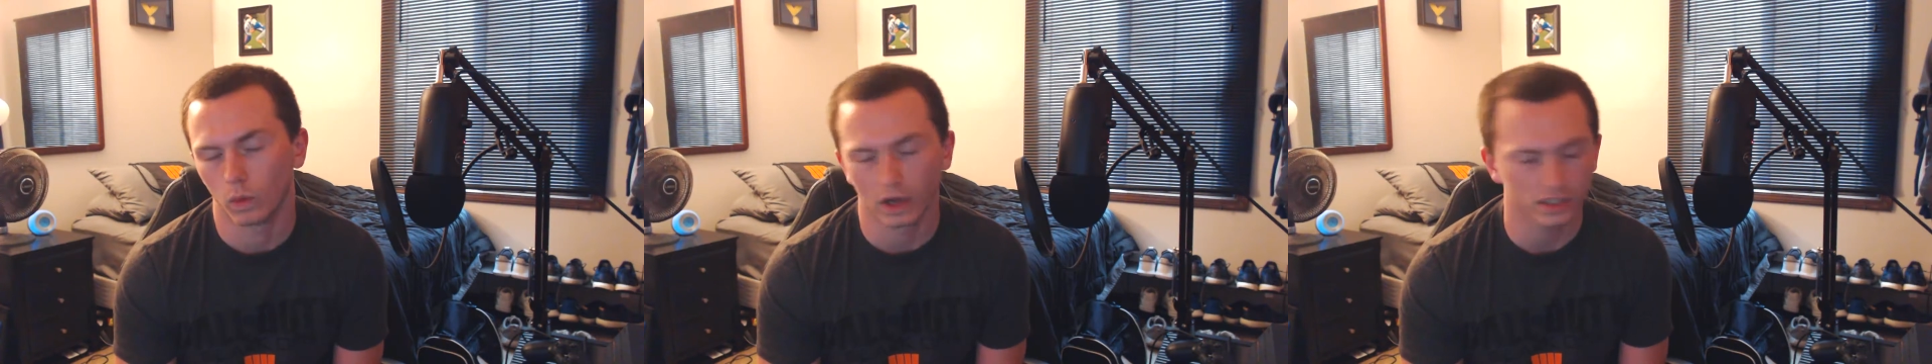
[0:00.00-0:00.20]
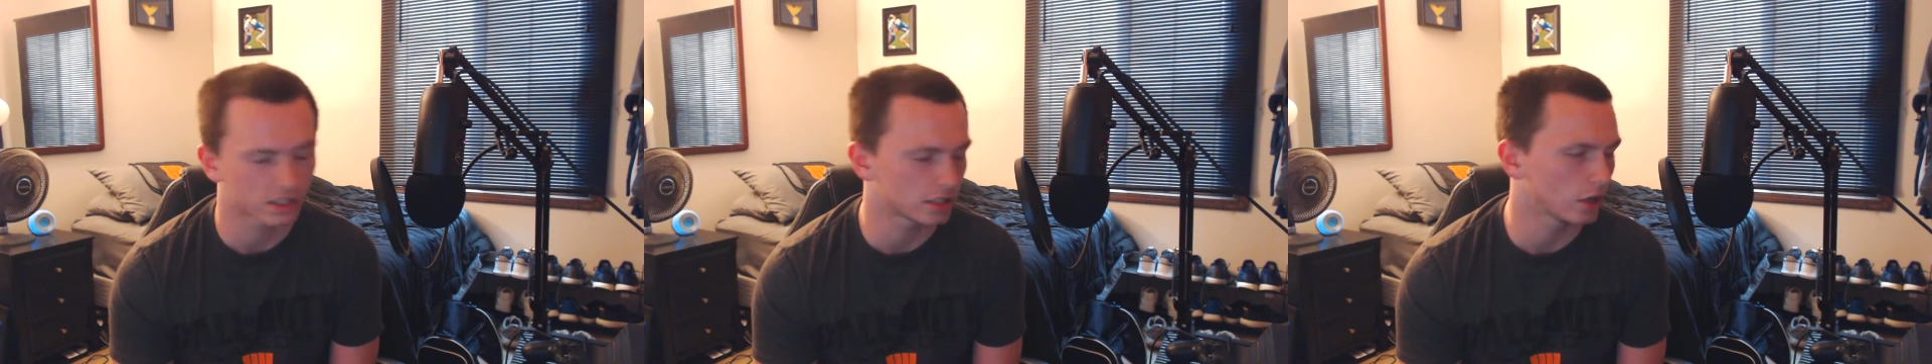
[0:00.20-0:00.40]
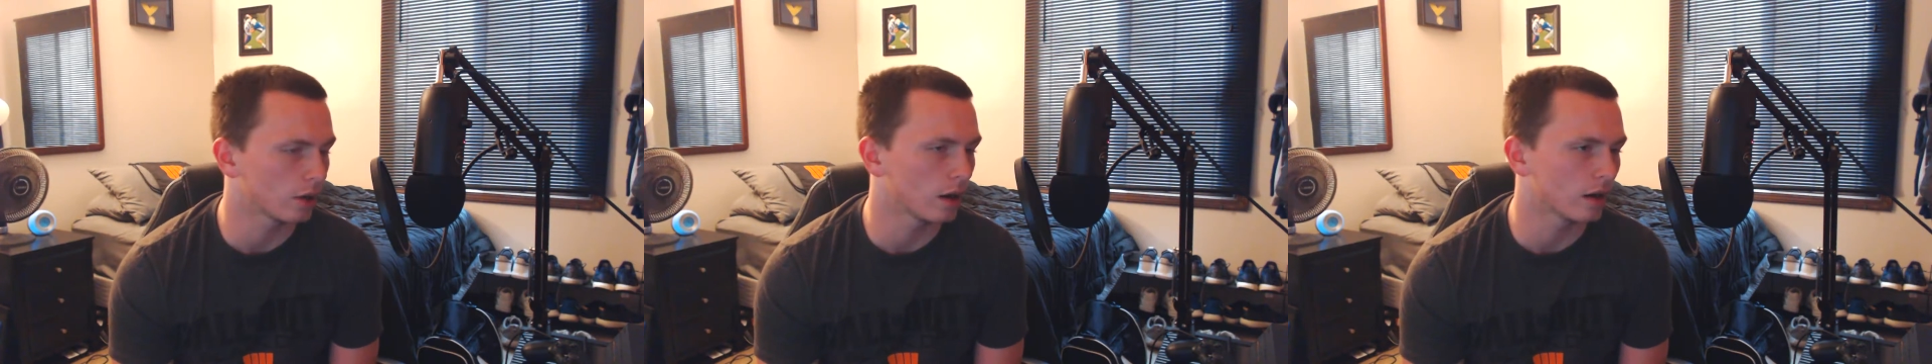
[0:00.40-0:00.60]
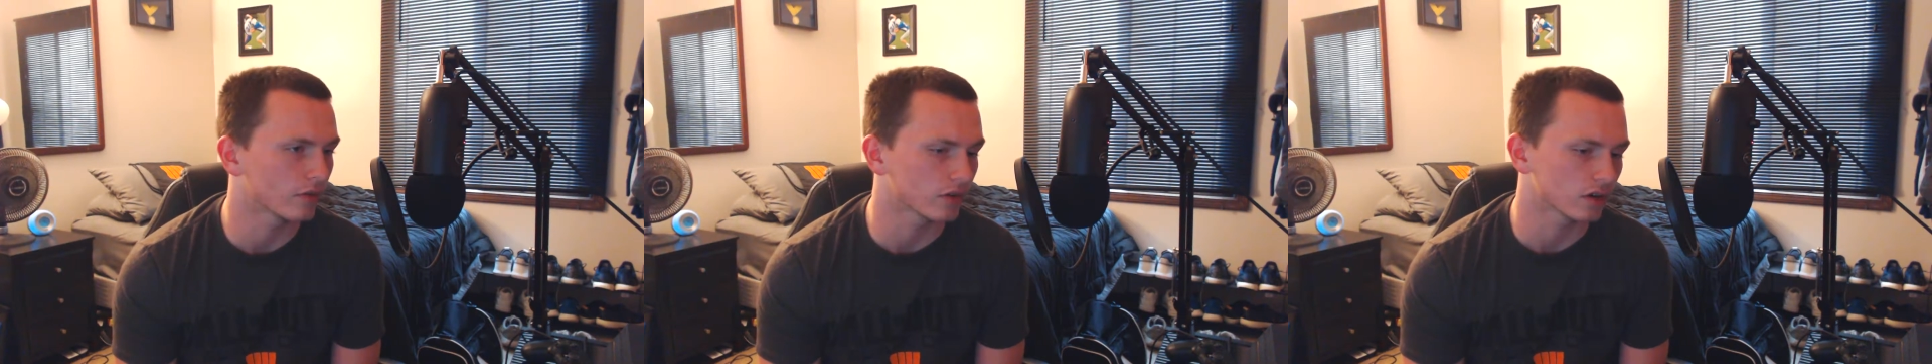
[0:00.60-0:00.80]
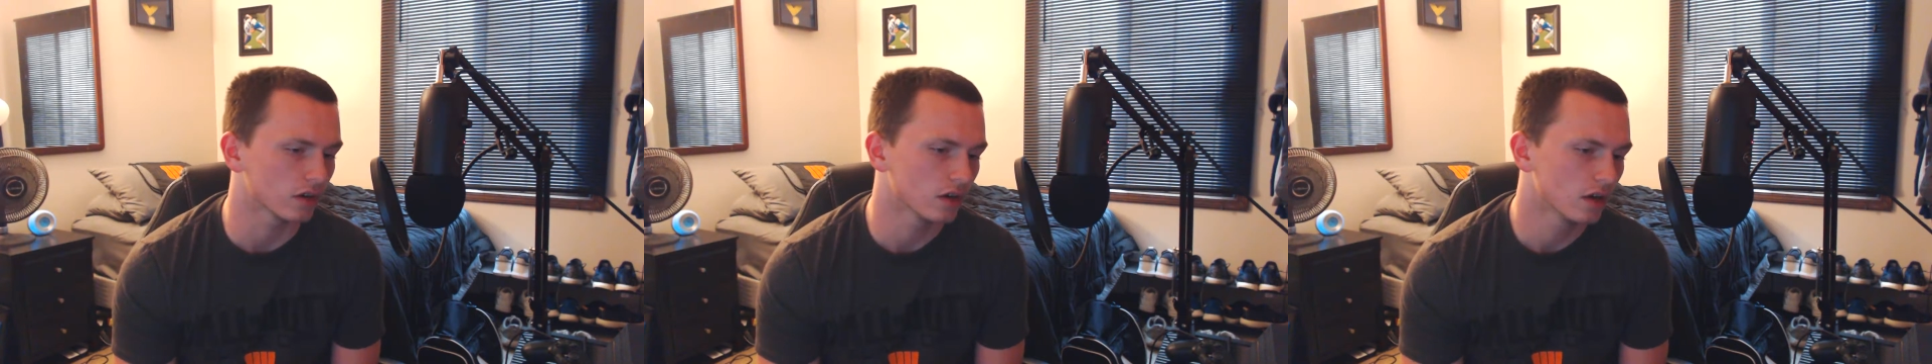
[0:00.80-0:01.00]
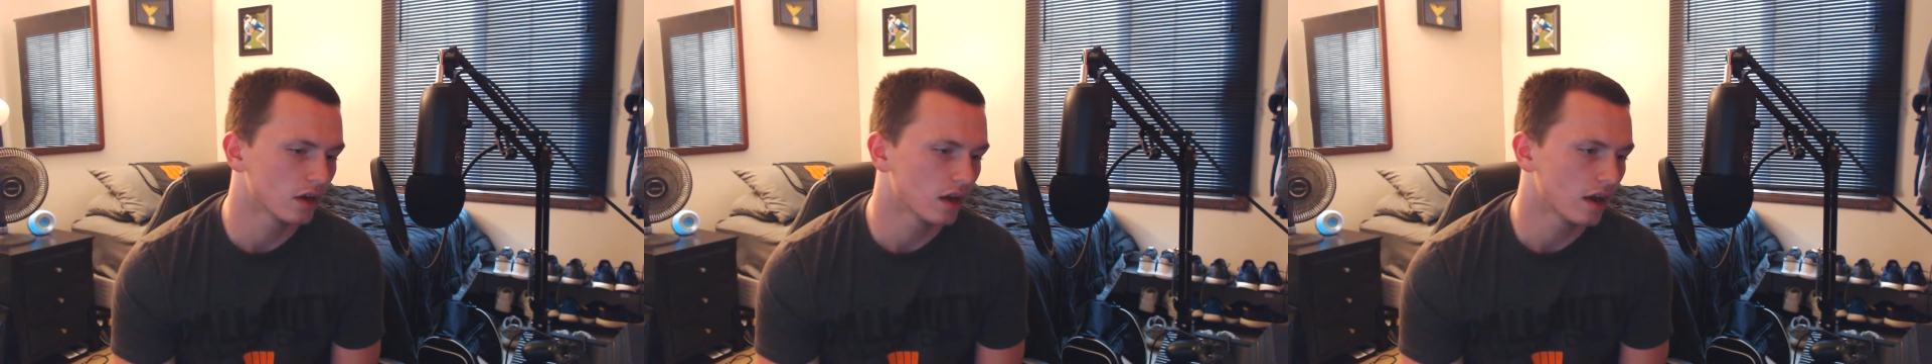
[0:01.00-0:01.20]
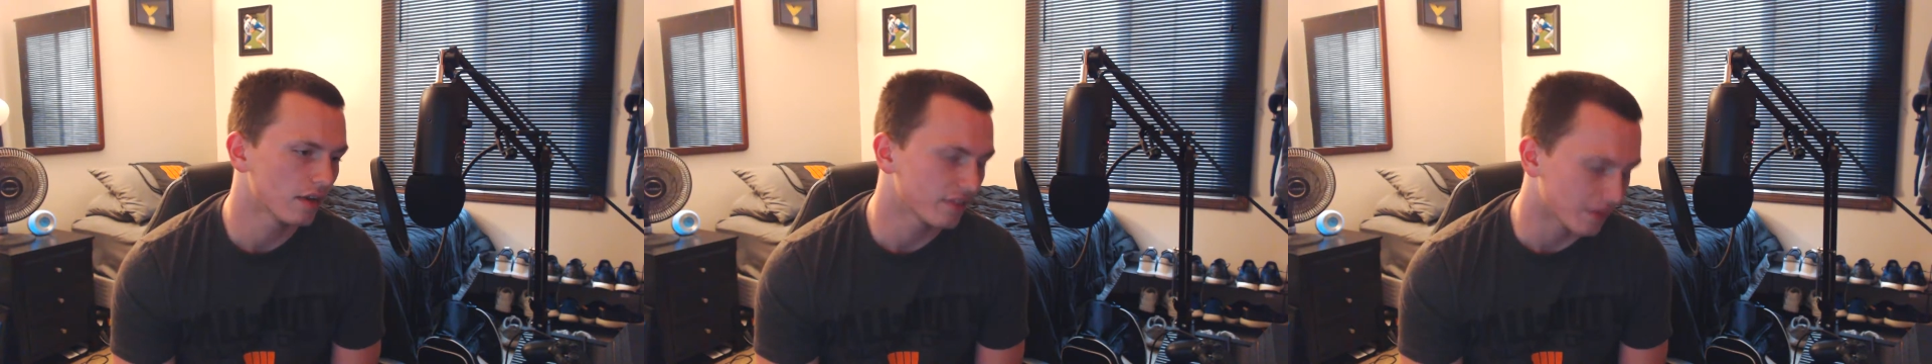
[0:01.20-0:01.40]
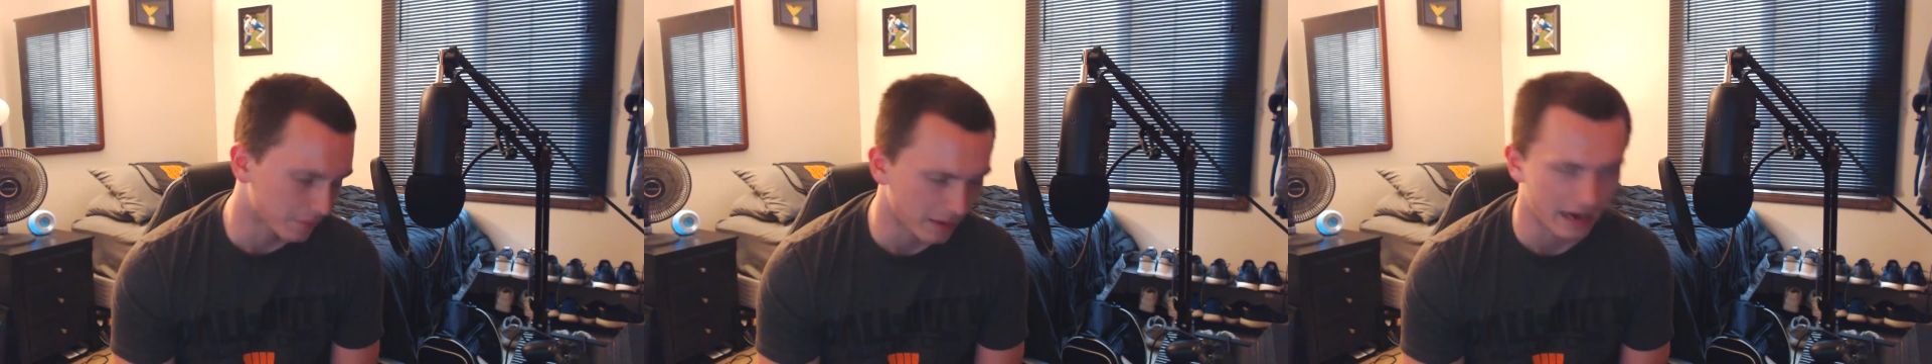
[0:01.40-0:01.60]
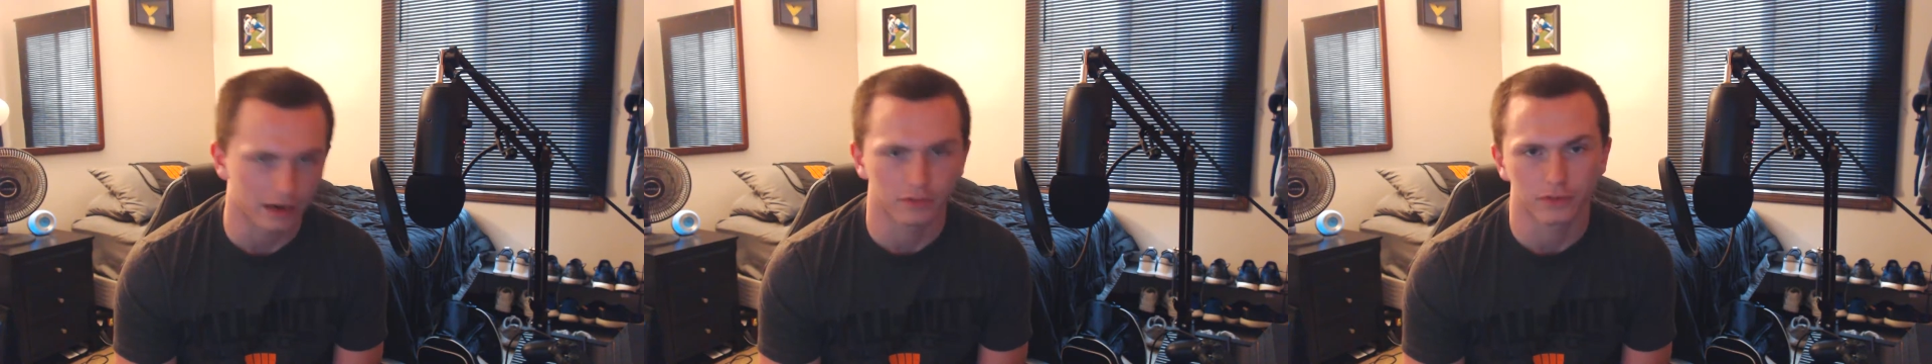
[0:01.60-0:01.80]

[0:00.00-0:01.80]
whatsoever than